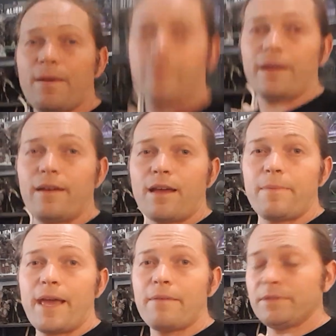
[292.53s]
game by
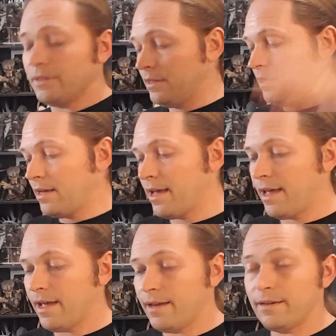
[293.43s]
Konami Games,
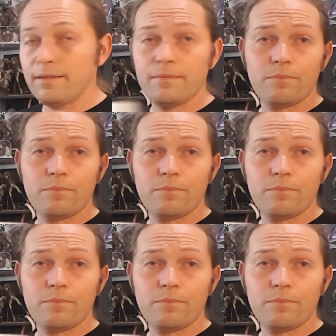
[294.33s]
and